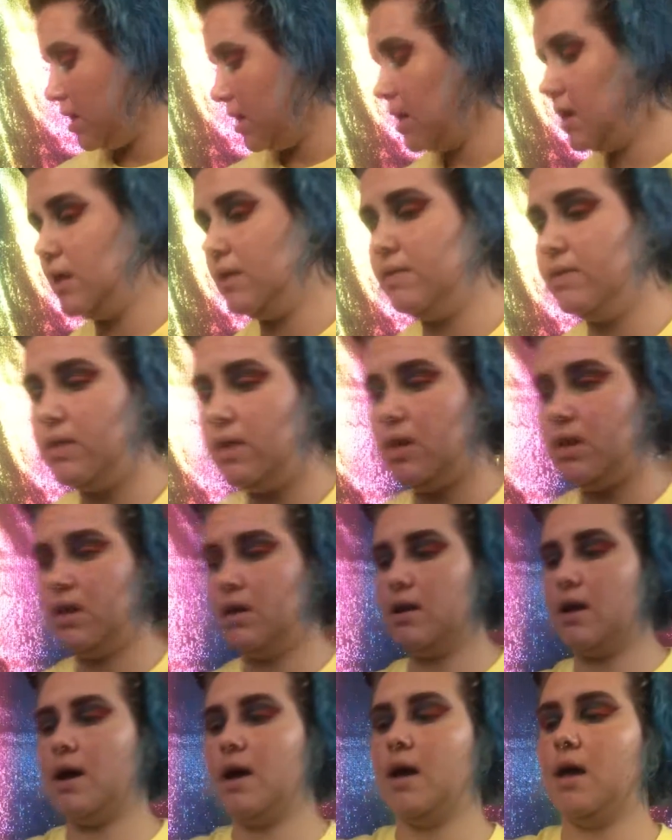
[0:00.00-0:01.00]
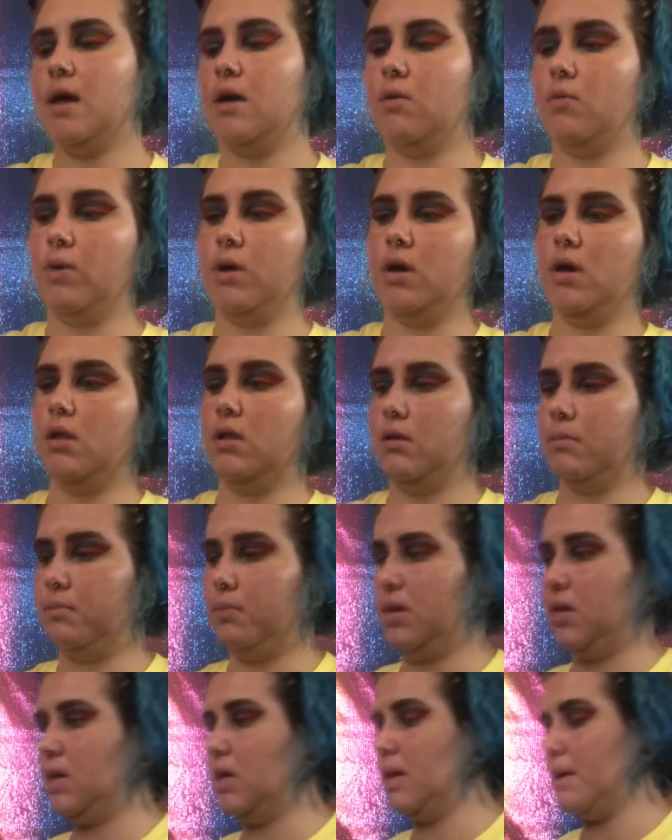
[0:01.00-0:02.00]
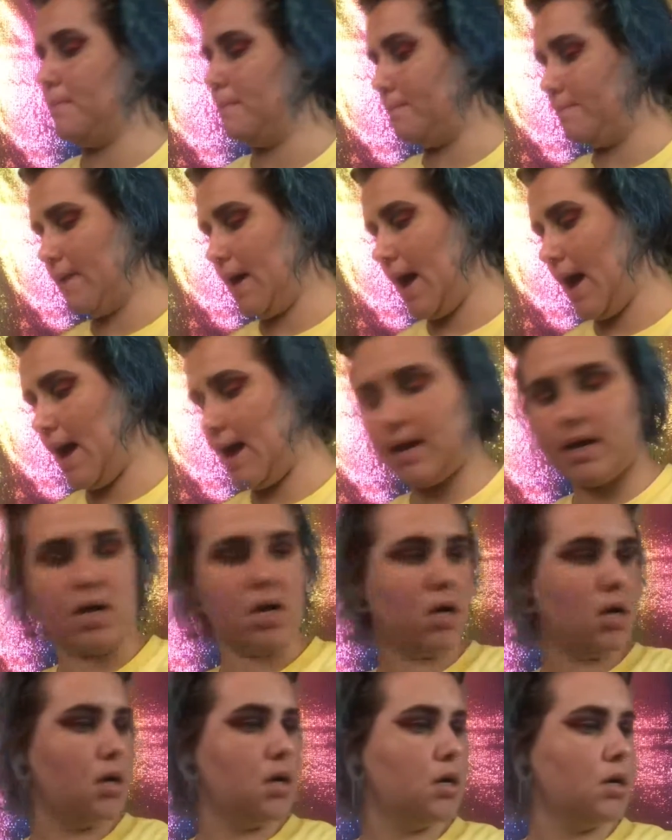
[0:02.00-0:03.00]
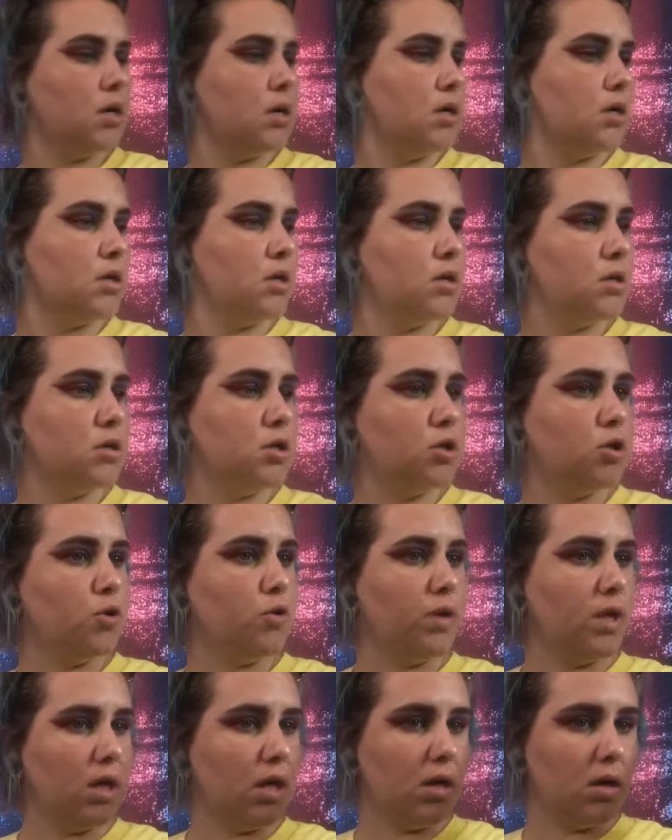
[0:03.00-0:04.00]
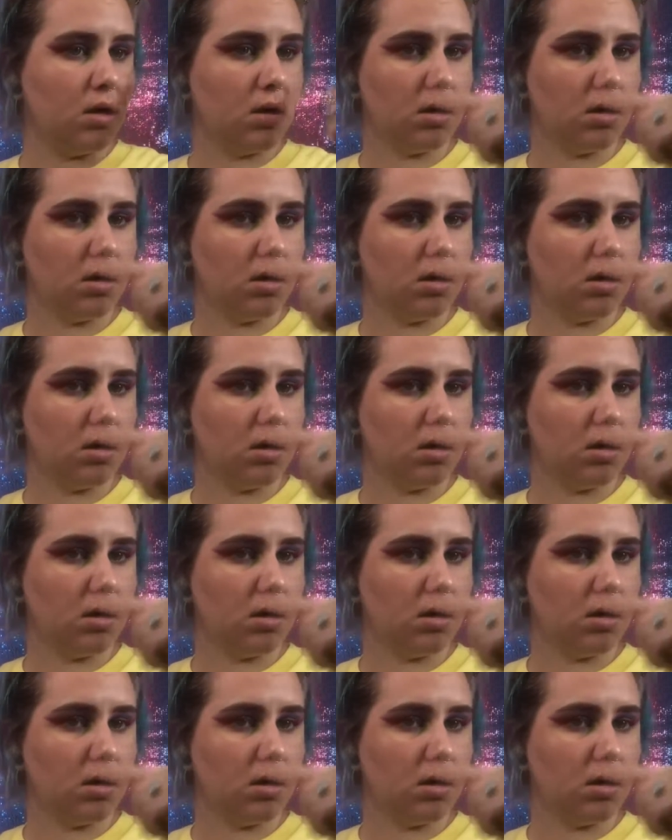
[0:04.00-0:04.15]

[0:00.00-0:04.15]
and then I will be back to do the